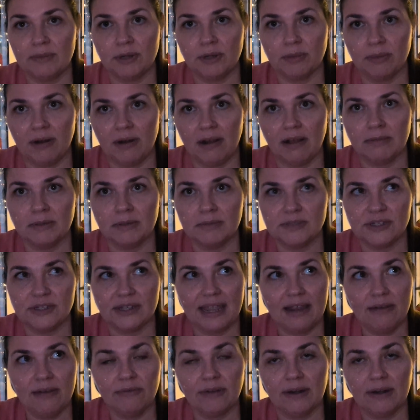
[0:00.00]
problems, you
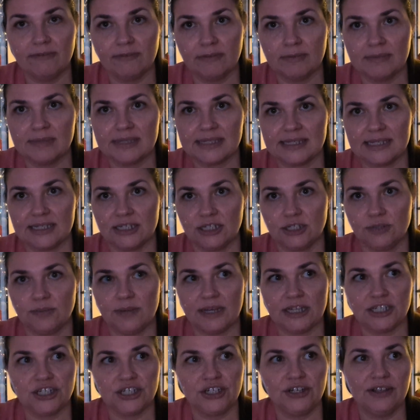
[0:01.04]
can't run from the
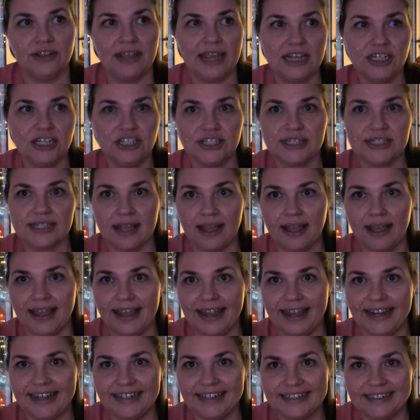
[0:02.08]
situation, you can't just
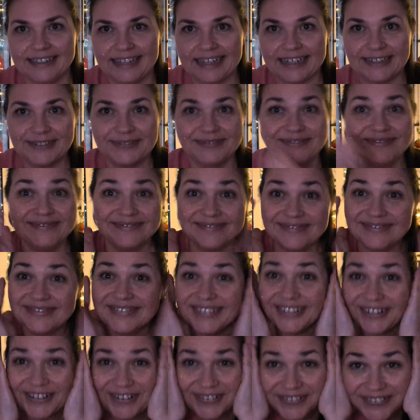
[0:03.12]
hide and like, ooh,
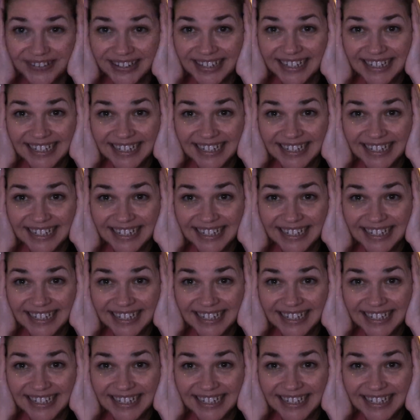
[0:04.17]
no,